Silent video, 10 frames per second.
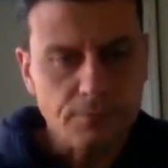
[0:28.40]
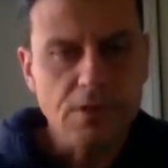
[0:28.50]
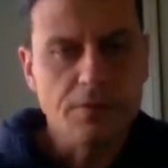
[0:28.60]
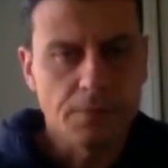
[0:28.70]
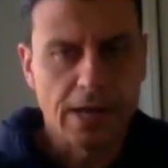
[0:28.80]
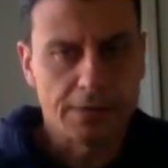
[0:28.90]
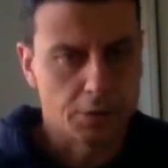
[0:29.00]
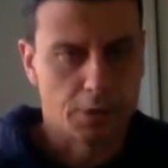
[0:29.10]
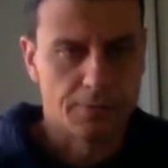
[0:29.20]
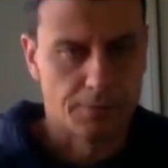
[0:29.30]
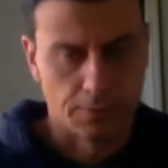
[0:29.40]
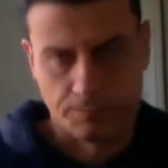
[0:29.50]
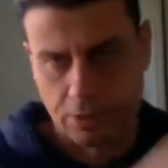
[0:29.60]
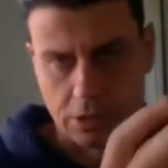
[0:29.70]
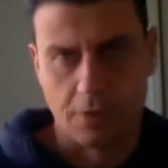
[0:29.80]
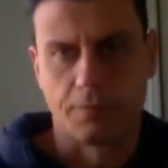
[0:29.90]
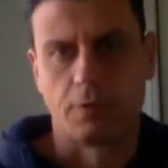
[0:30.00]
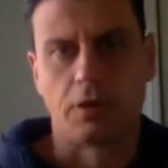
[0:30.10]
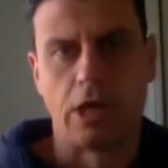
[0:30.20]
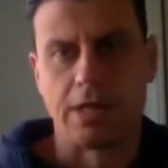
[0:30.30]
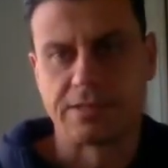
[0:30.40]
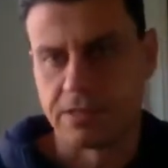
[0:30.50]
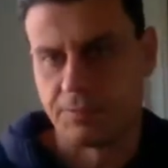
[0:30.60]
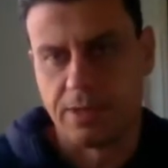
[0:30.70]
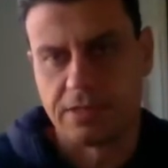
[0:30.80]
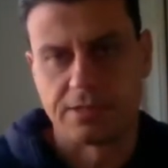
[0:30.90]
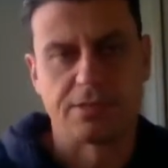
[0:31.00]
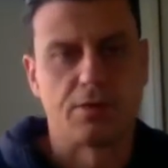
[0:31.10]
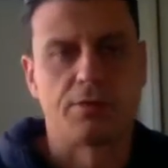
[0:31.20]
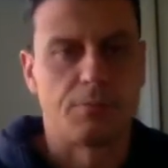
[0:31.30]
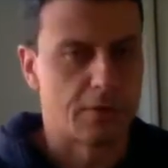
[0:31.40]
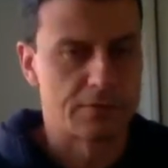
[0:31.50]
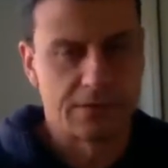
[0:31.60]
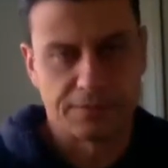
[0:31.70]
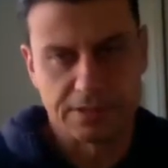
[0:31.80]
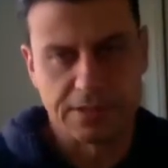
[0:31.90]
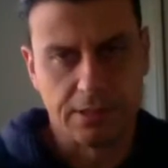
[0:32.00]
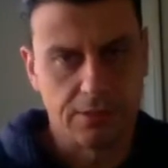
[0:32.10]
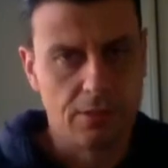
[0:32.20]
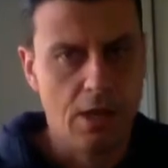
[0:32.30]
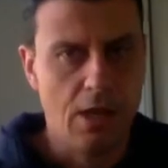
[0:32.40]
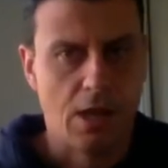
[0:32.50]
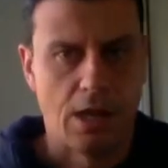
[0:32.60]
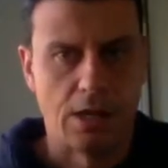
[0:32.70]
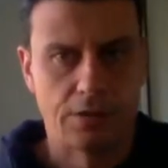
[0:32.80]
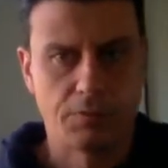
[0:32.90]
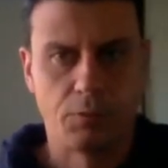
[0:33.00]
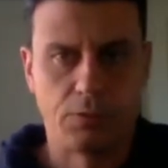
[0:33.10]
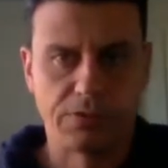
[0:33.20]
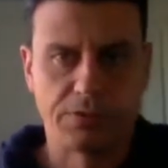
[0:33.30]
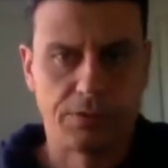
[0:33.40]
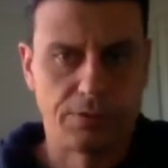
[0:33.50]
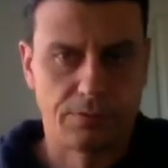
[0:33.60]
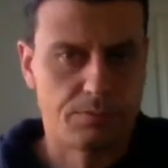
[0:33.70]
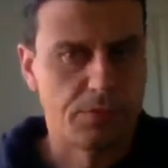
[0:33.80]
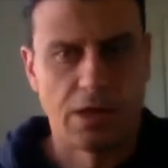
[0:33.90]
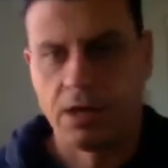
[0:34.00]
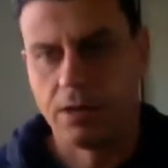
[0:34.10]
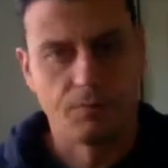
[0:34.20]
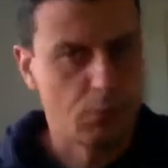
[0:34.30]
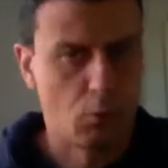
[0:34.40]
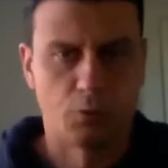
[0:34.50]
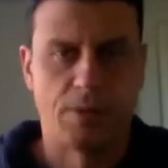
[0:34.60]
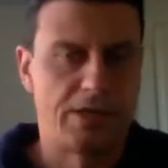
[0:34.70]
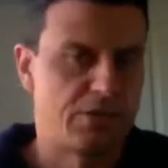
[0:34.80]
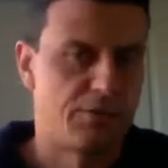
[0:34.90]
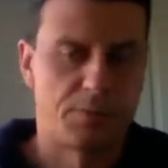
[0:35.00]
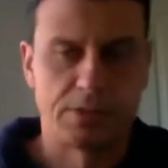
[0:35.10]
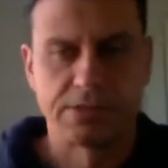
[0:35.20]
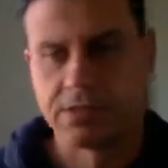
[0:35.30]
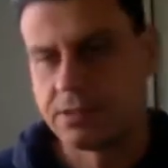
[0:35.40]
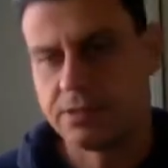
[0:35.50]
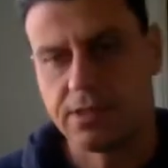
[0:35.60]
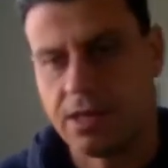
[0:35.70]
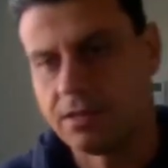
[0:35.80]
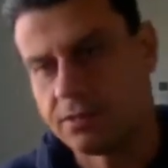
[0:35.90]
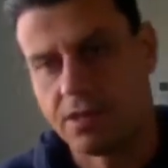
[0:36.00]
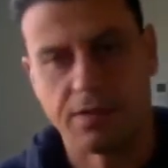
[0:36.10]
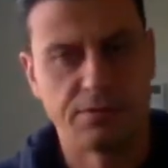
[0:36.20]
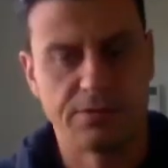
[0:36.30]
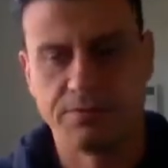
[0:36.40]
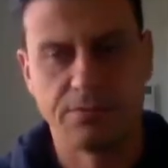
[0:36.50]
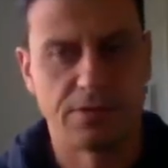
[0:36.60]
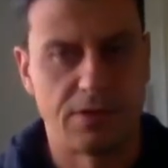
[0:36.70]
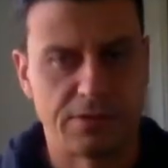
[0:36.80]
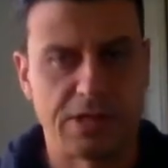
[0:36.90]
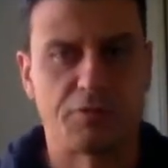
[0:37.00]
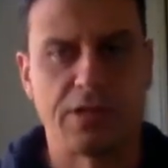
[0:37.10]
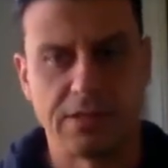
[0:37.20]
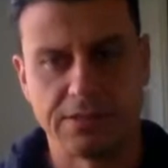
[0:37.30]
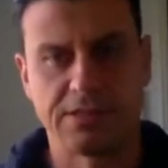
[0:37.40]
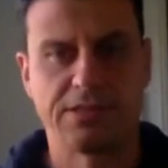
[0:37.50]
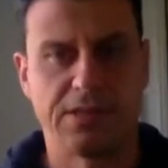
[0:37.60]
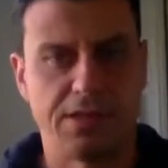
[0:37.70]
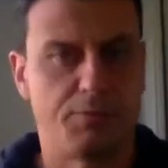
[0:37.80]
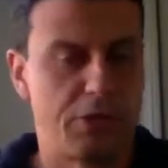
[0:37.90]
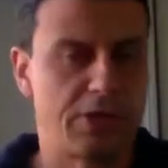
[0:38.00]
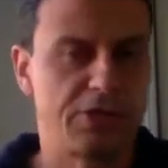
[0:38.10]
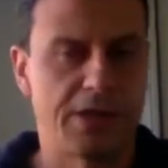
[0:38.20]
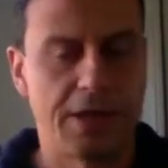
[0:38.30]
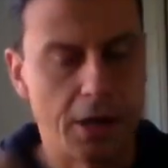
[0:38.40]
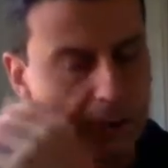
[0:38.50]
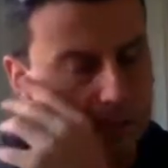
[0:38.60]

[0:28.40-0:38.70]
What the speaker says: for how to go from an over-reliance and dependence on Microsoft Excel through to automation of your business and data analysis and then production AI.